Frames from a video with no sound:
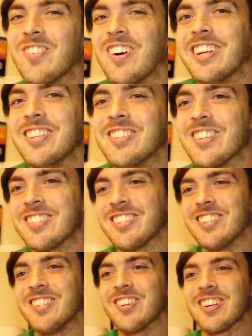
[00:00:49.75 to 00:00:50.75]
1-1, New
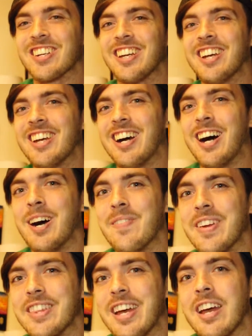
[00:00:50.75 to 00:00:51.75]
Jersey, New York,
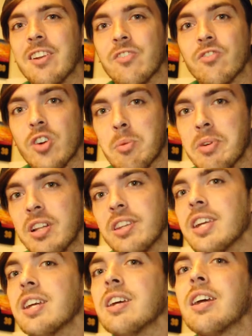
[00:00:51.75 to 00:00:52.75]
and then Furman
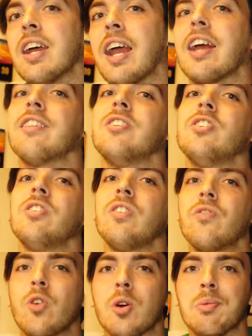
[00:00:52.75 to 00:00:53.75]
Elite and the
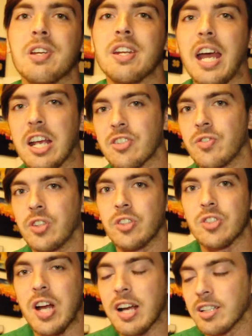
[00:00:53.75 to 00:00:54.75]
newly formed
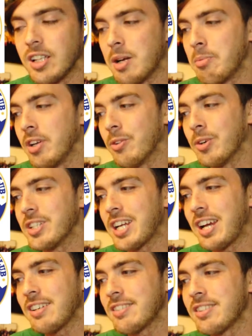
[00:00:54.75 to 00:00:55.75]
Nashville Track Club, which
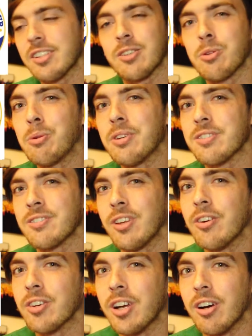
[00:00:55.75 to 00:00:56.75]
has the coolest
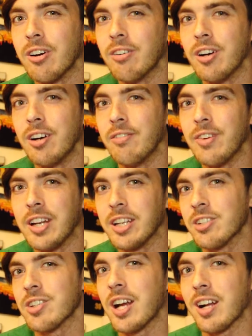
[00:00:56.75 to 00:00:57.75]
logo of
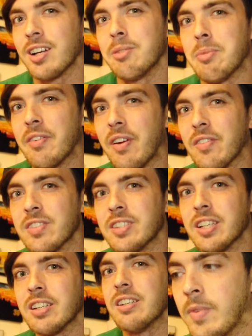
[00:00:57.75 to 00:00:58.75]
any track club I've ever
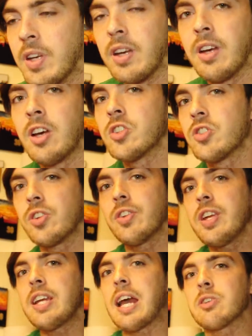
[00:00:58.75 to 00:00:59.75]
seen. So the
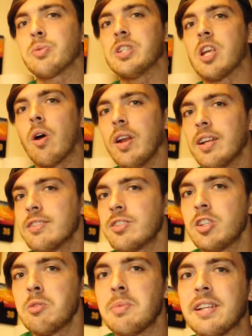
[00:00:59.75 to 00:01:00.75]
league as we know it is
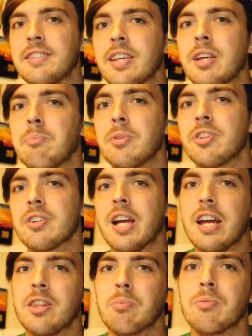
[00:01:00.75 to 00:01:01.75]
two meets in, but they're
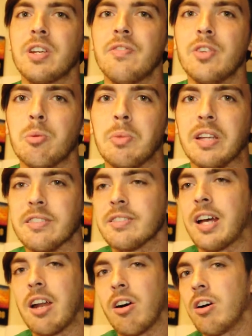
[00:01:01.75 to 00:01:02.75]
kind of the preview meets.
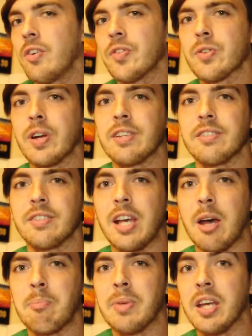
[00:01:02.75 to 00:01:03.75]
Not all of the races have